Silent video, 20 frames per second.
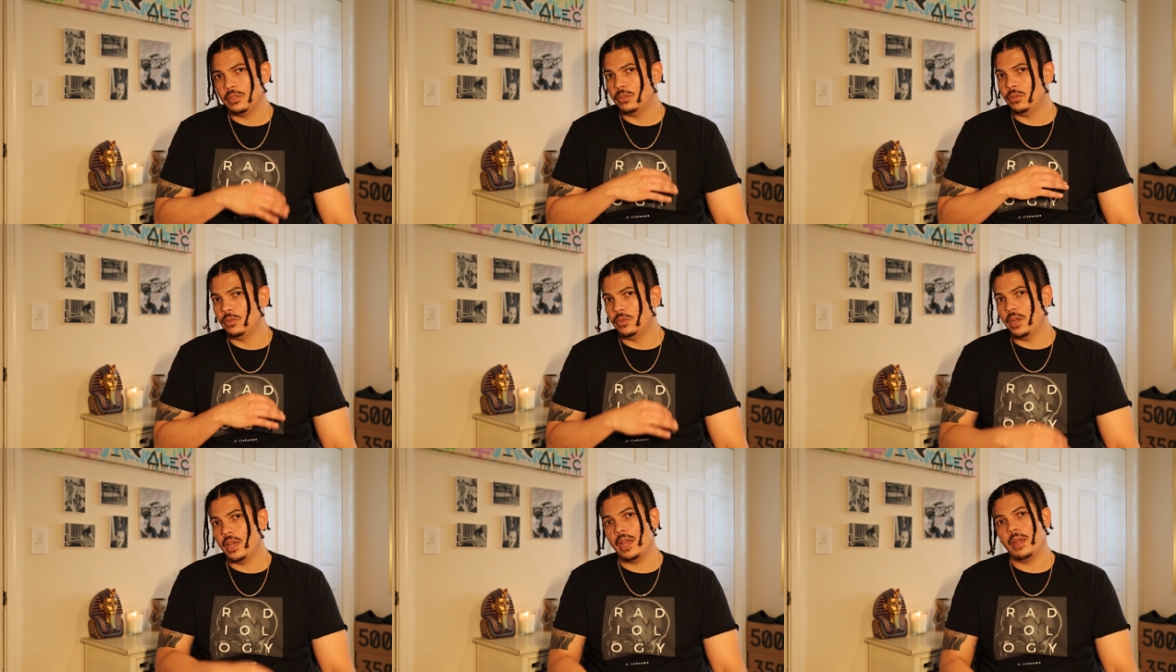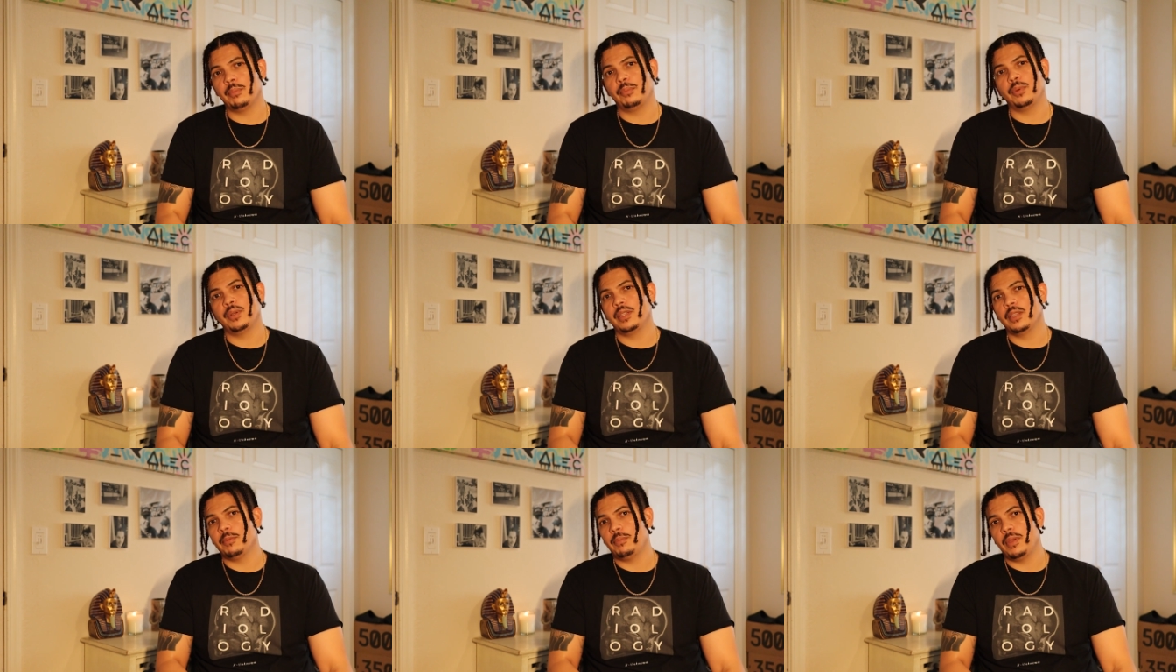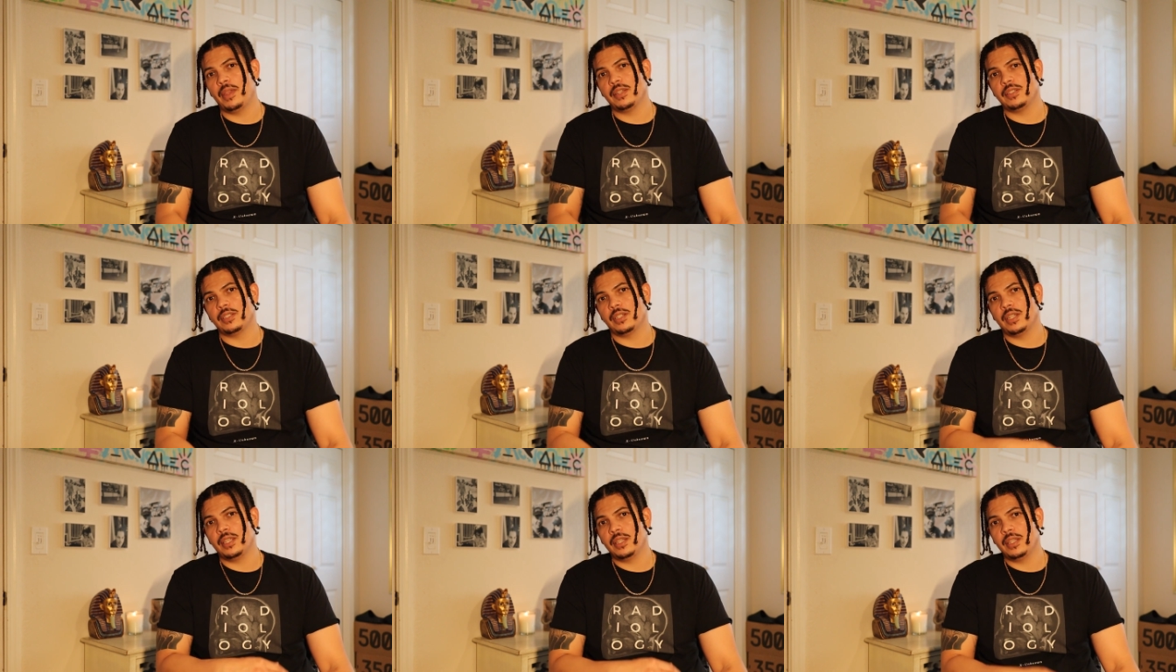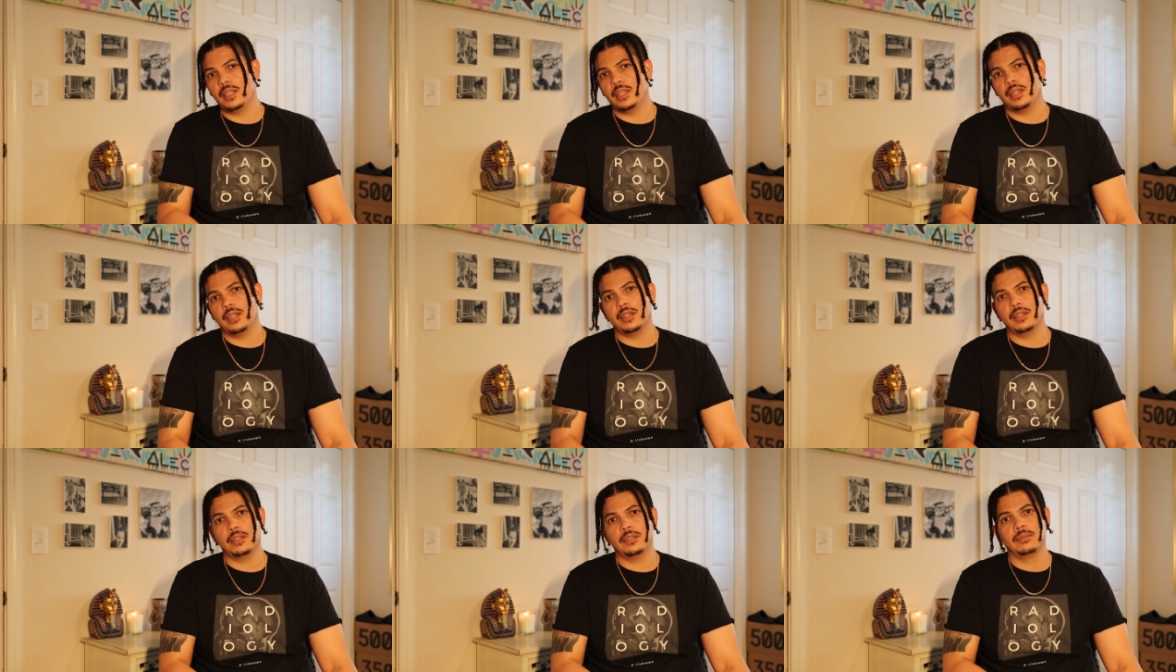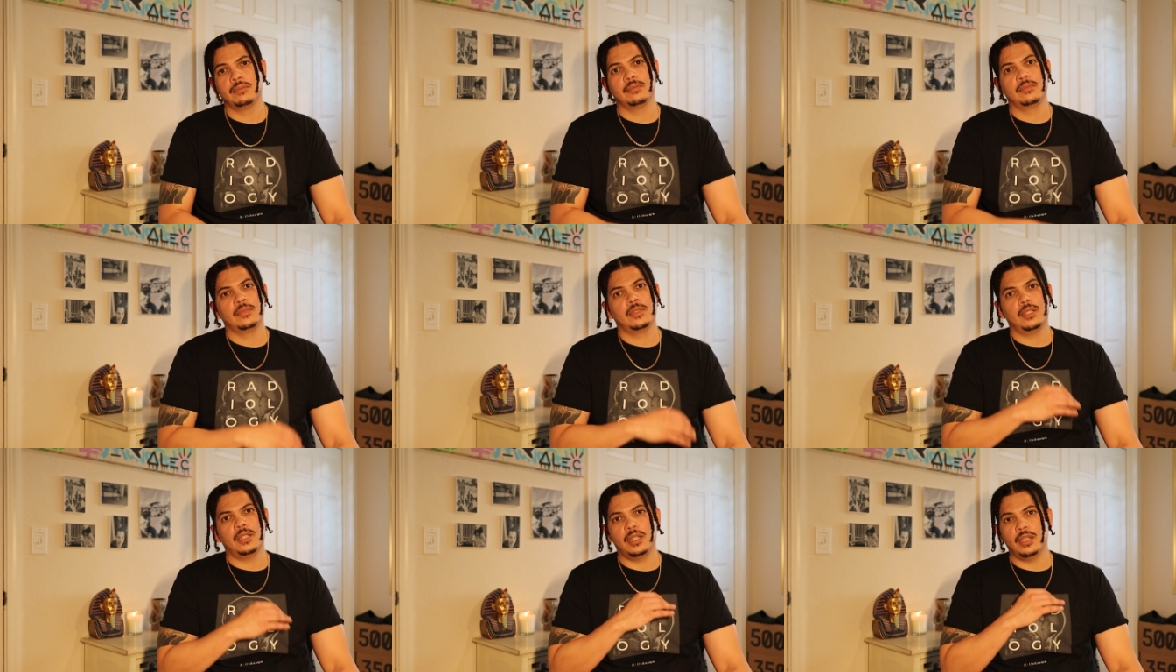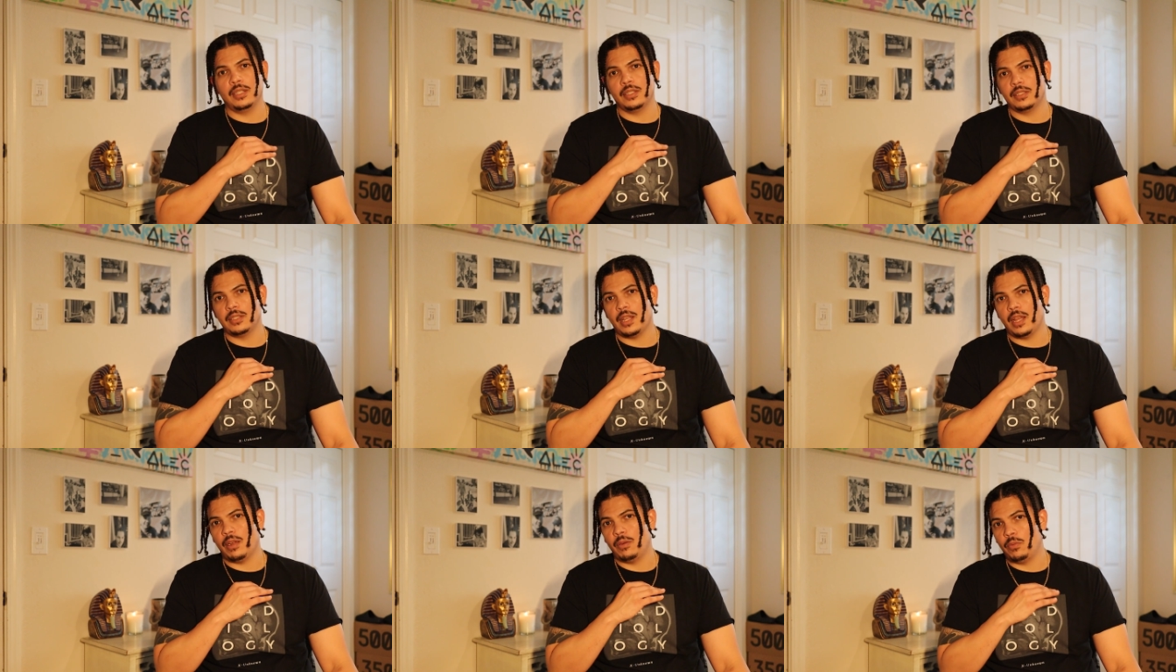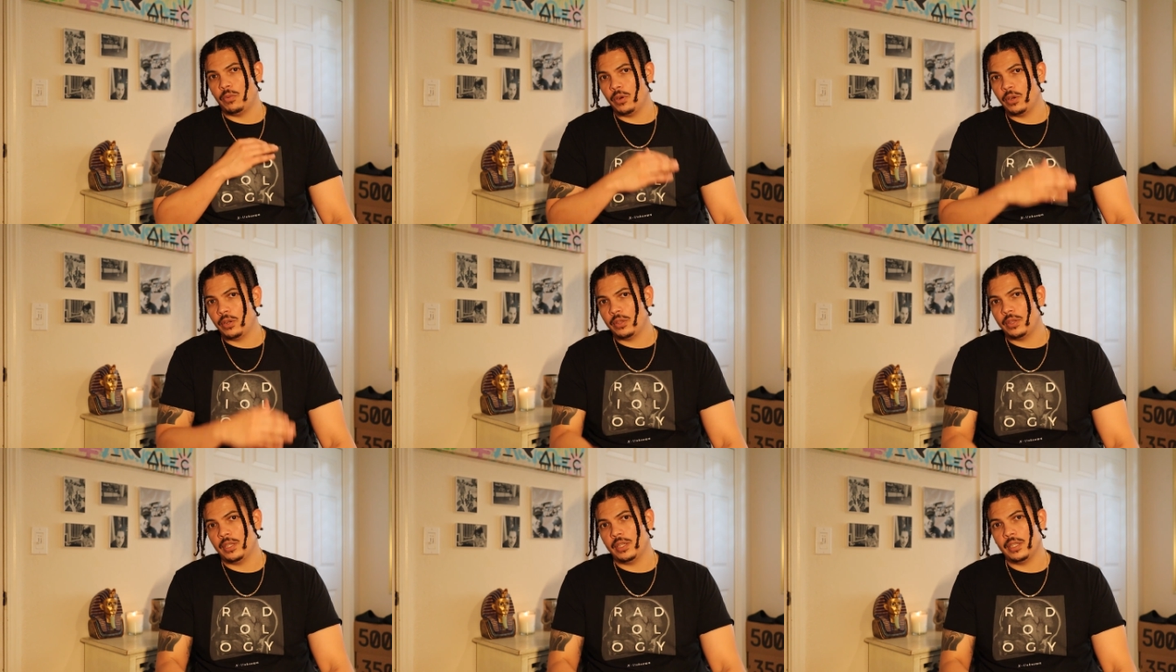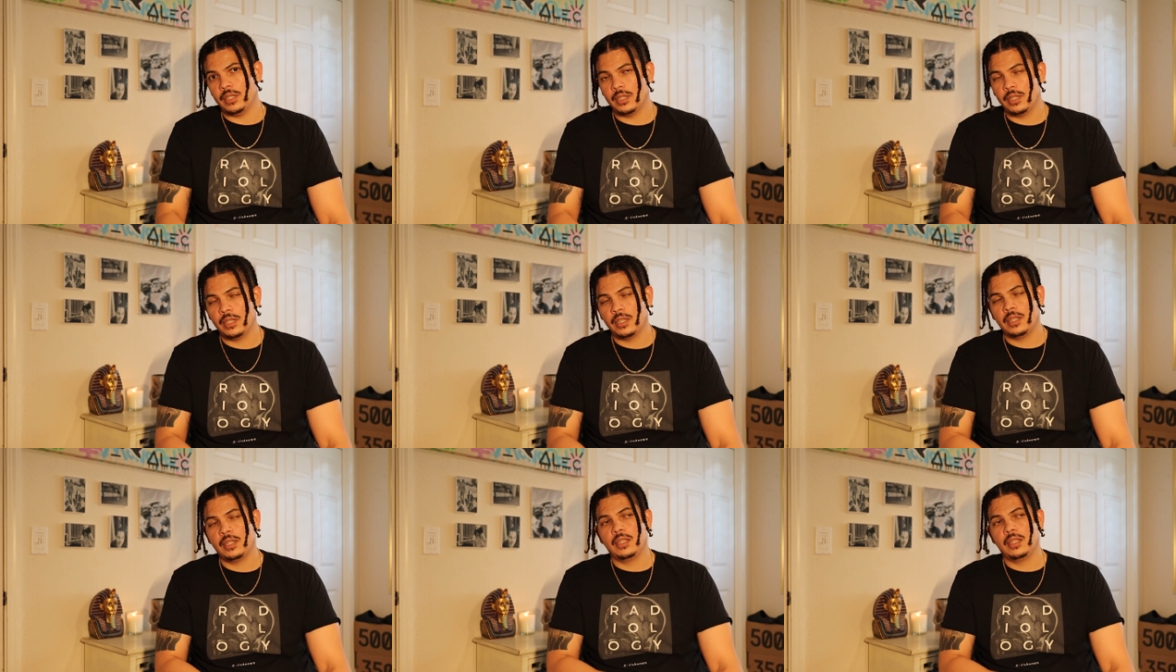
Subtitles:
do not bring the patient in there. It is not worth it.